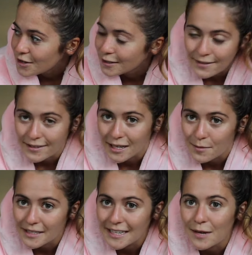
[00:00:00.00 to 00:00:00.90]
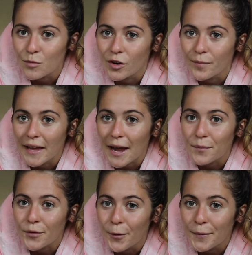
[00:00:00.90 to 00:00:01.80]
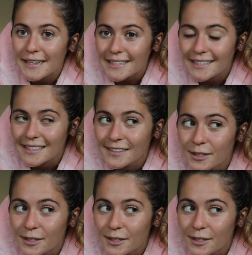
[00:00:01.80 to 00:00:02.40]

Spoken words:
you're definitely going to be seeing more of me, I promise.